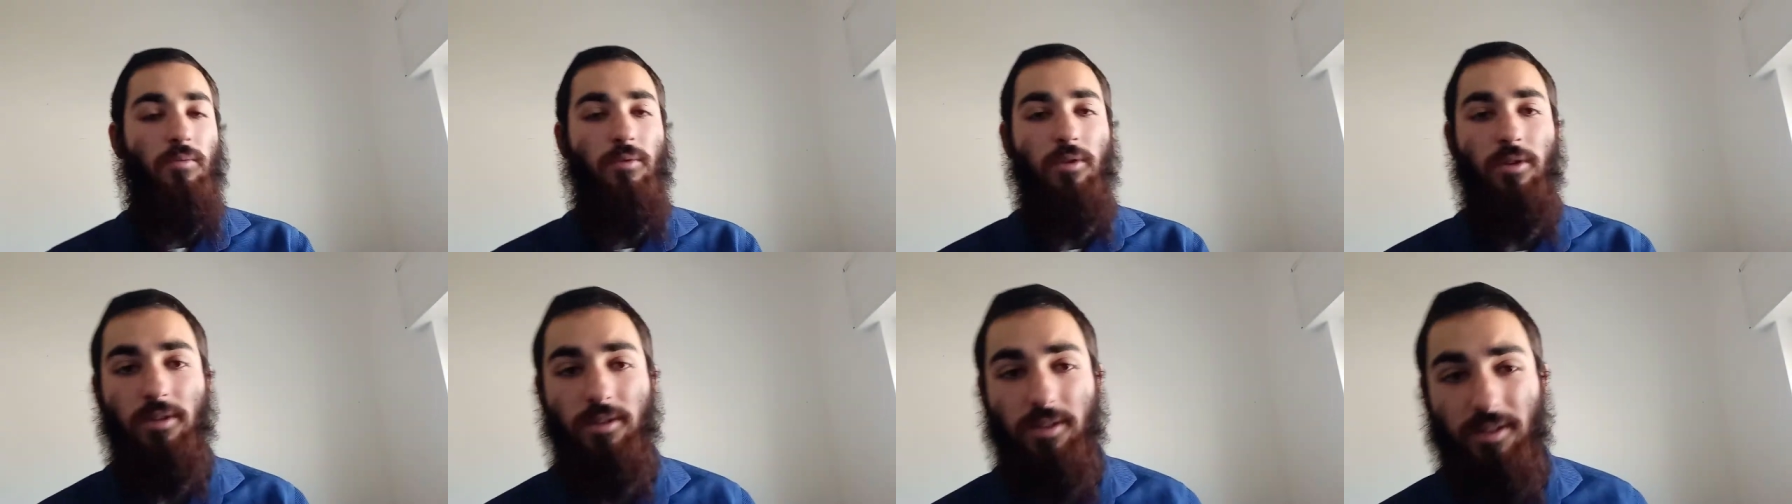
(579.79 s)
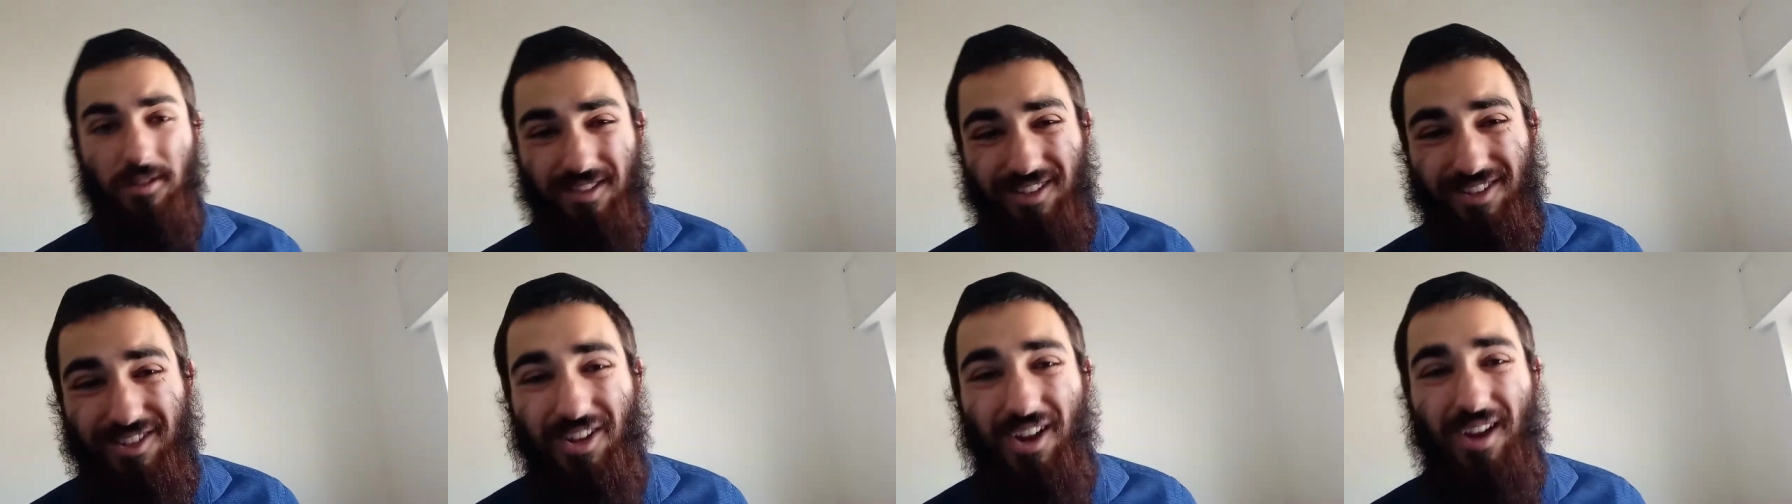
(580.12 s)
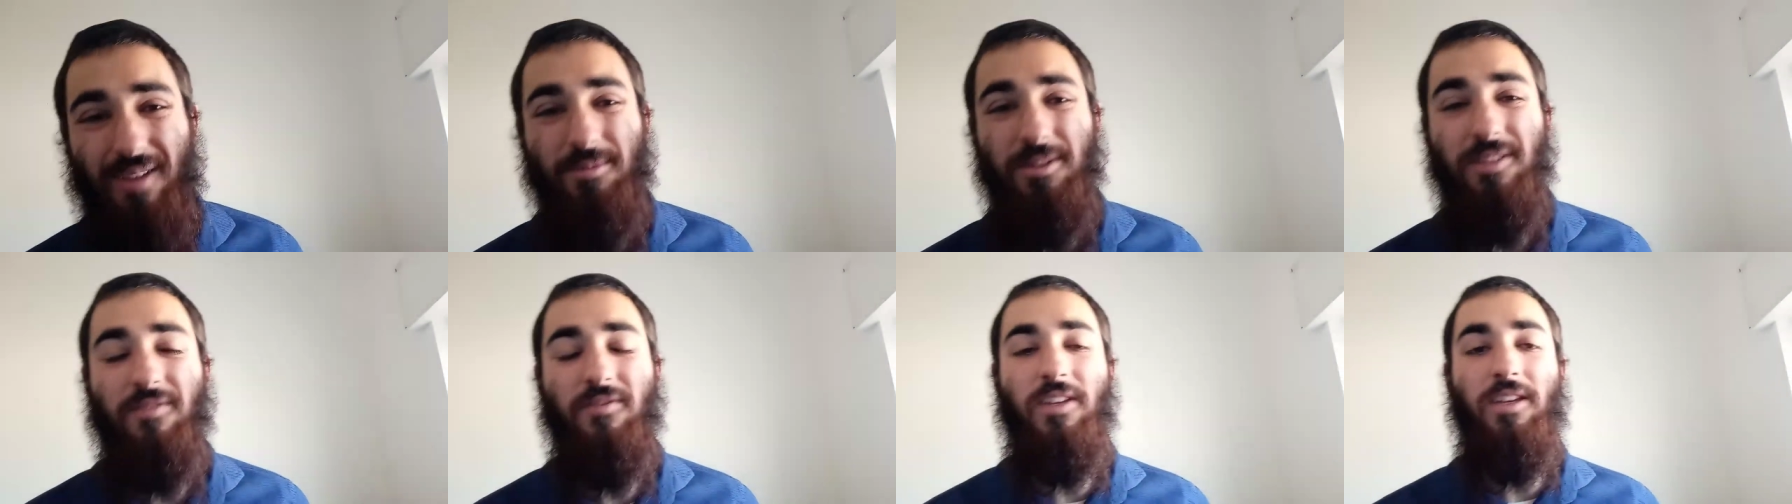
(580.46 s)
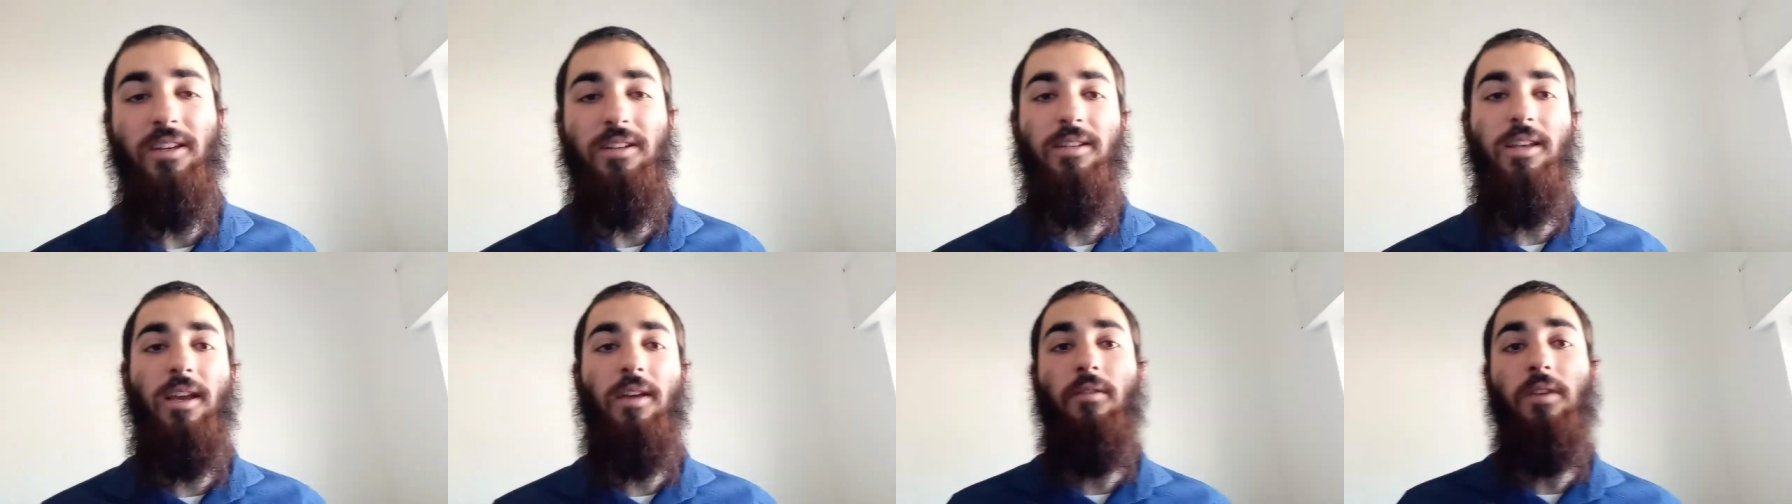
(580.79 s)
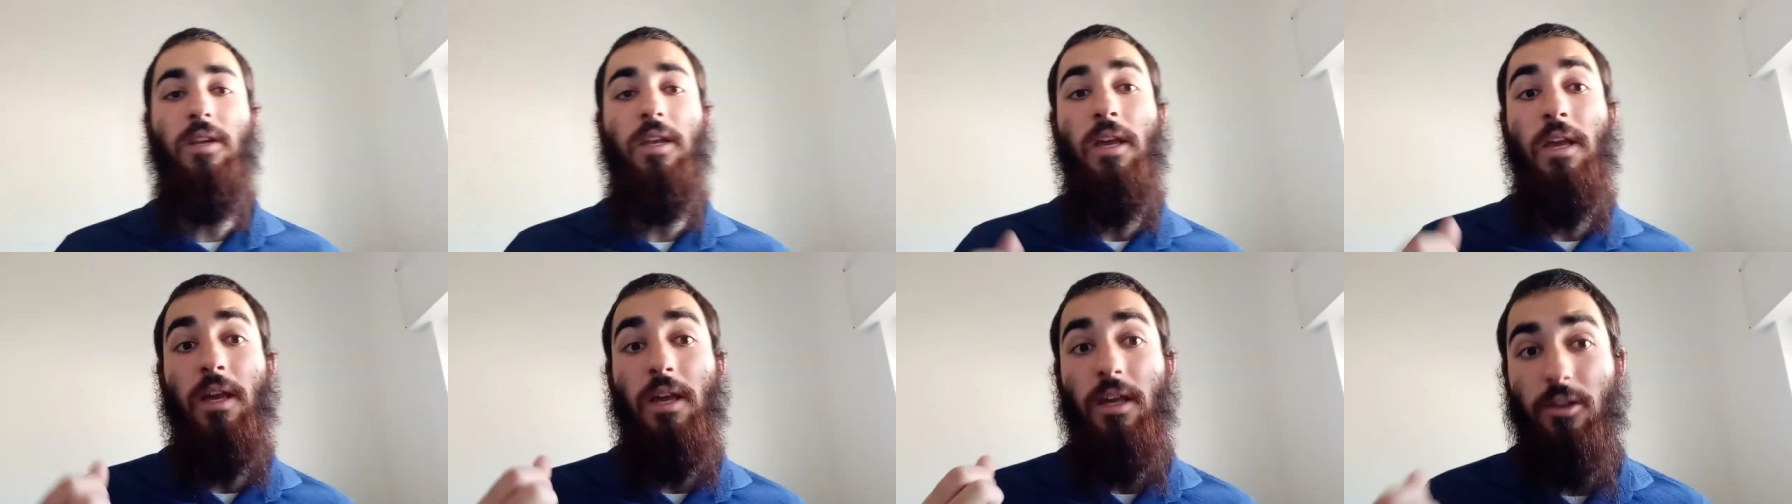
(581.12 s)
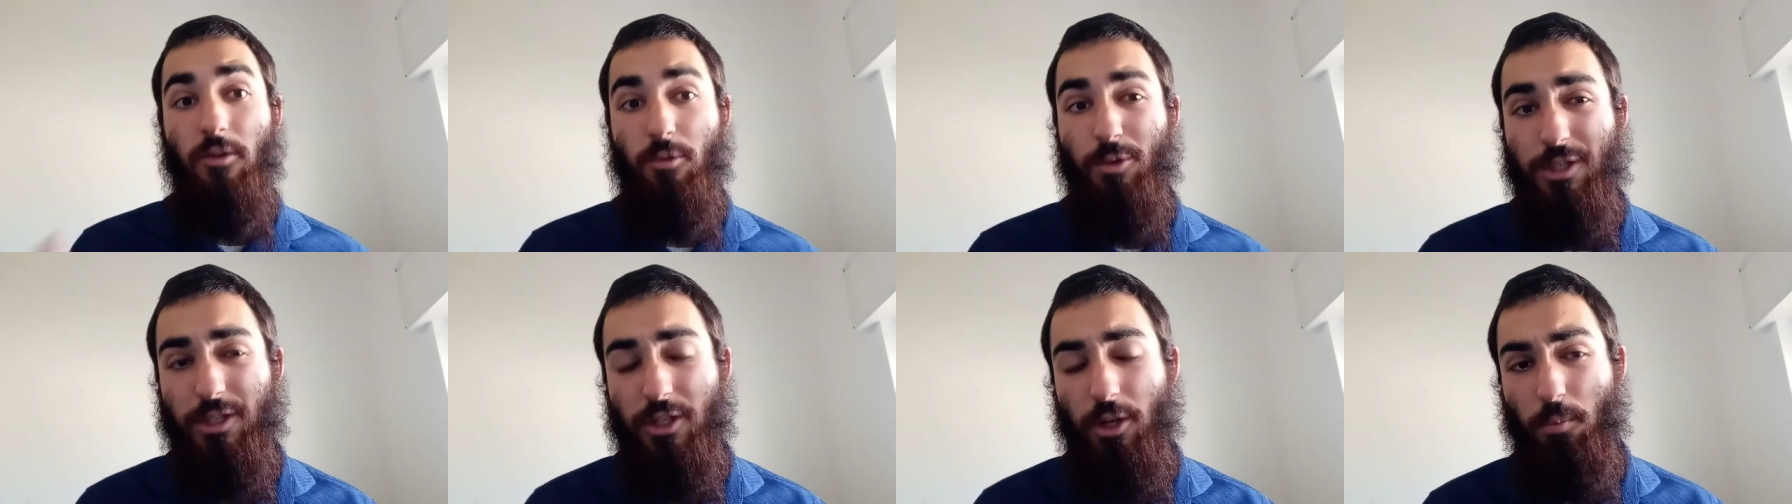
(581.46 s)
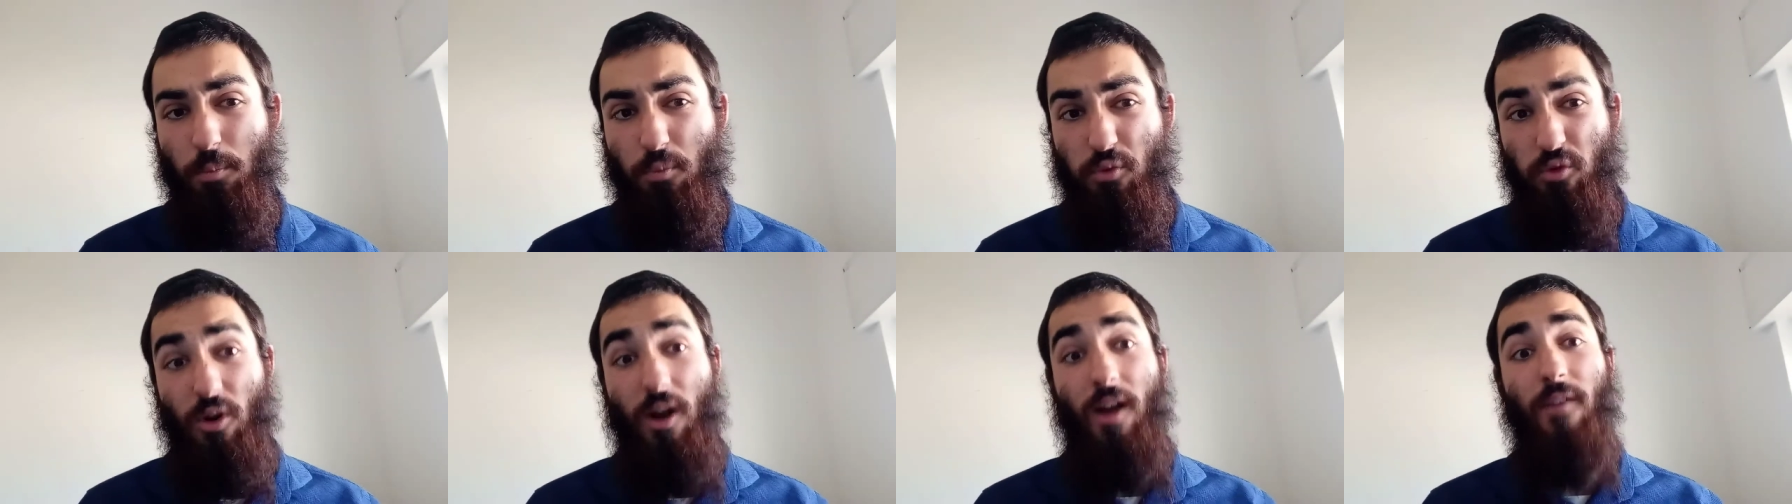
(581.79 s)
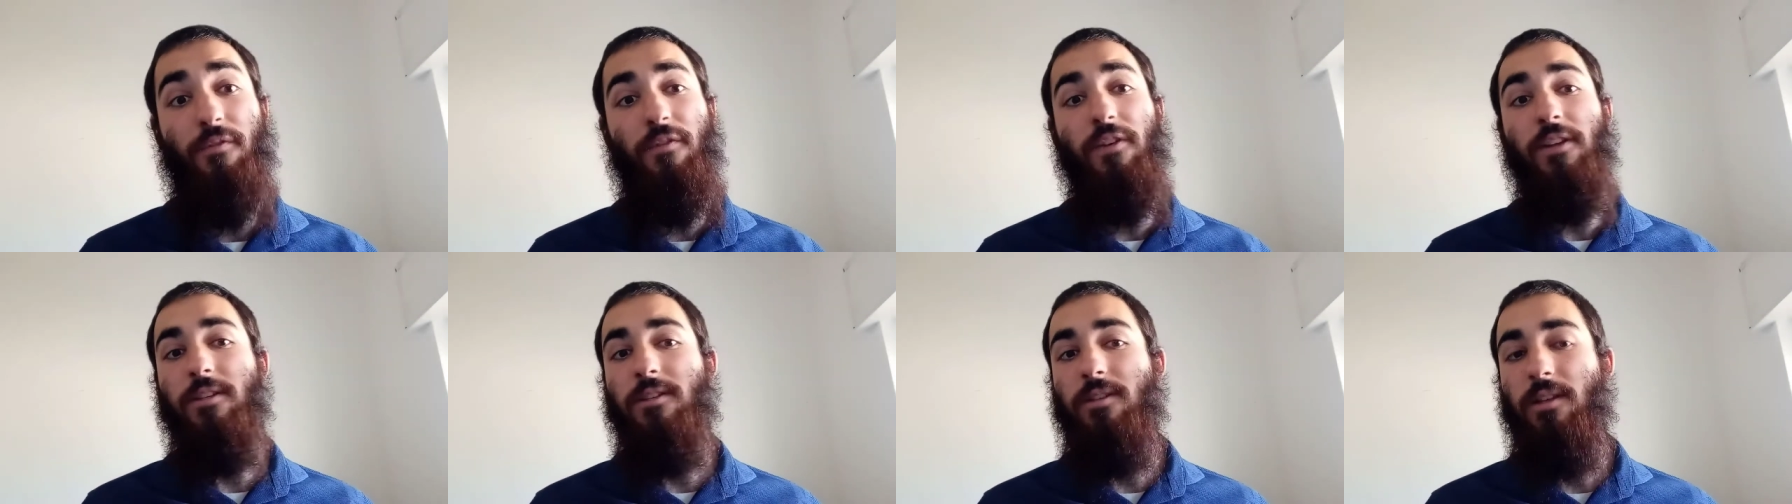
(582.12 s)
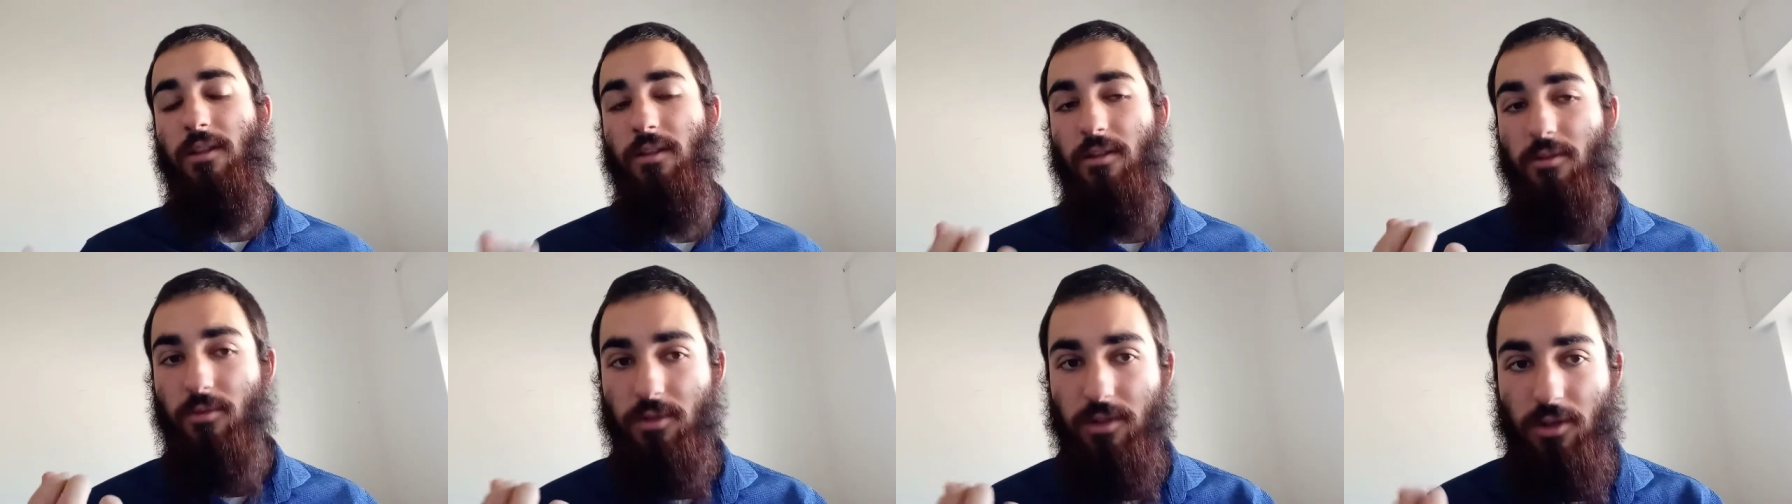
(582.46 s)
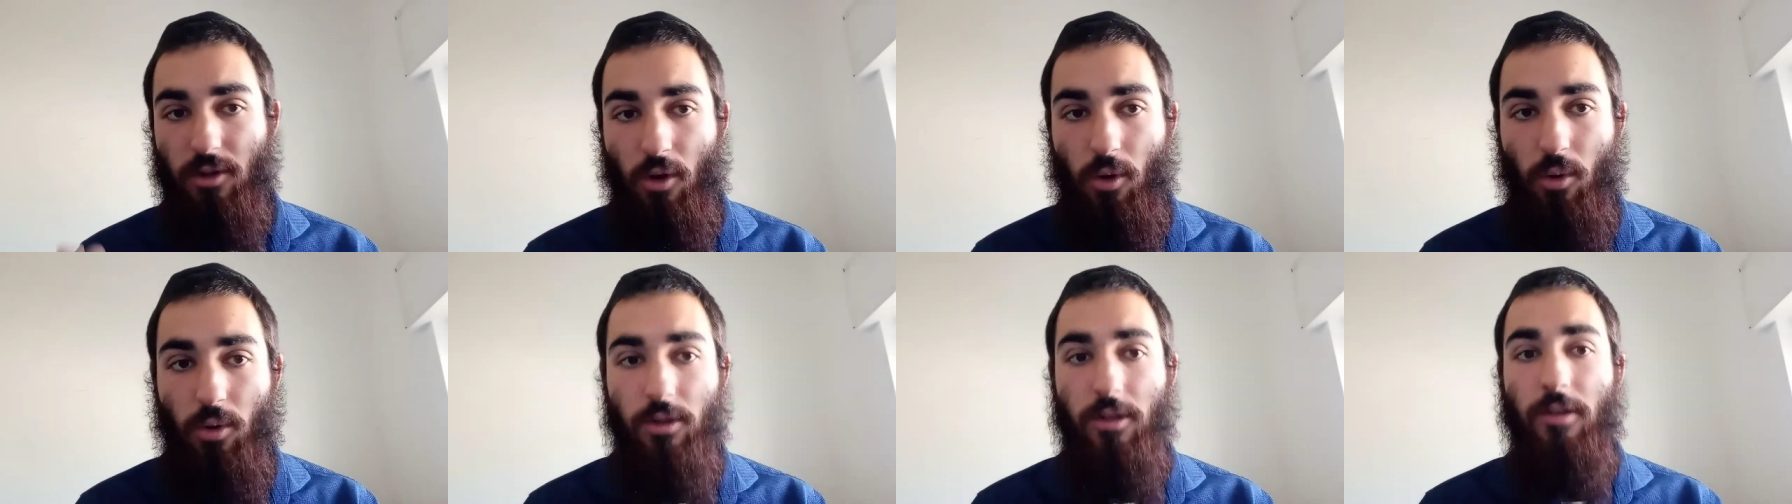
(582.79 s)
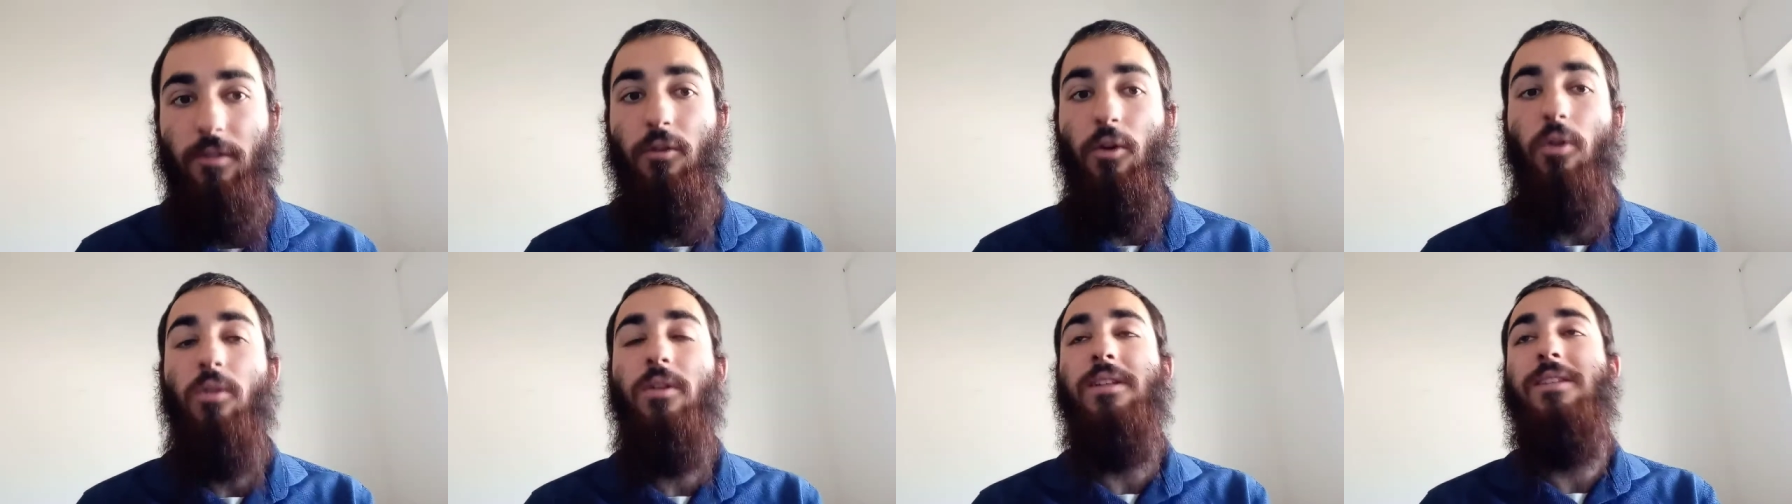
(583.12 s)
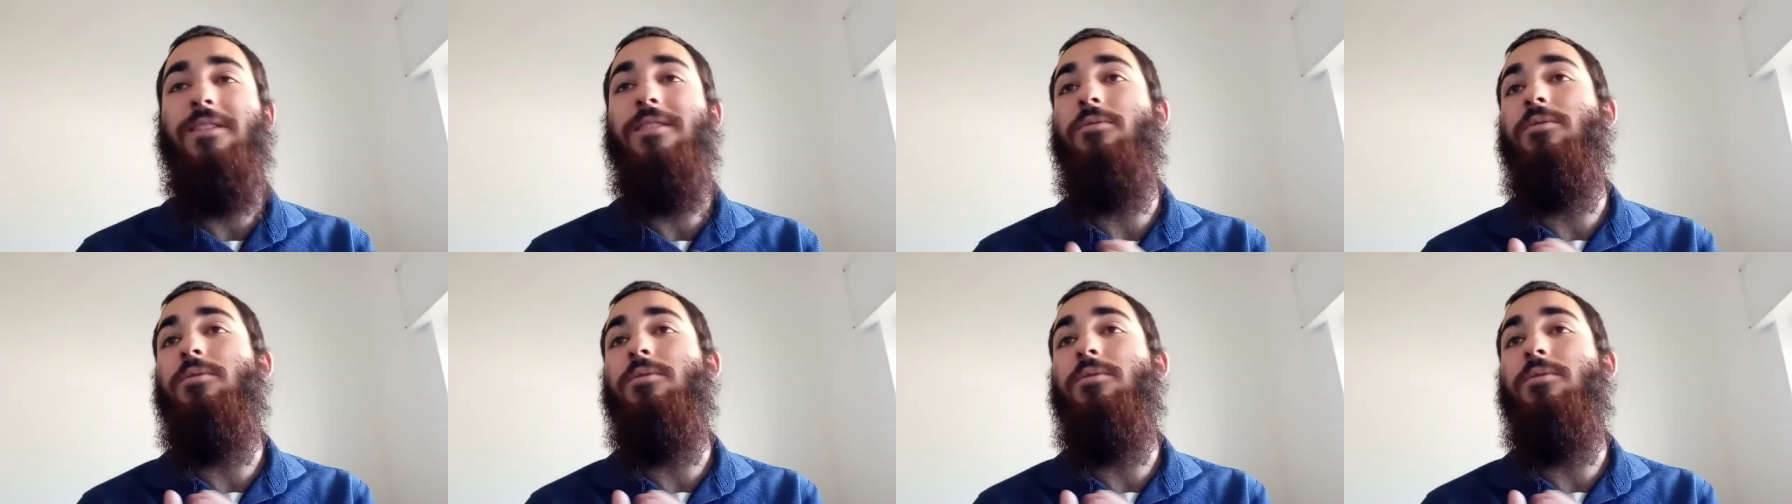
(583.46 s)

Whereas in the times of King David, there were still prophets and there was the Holy of Holies.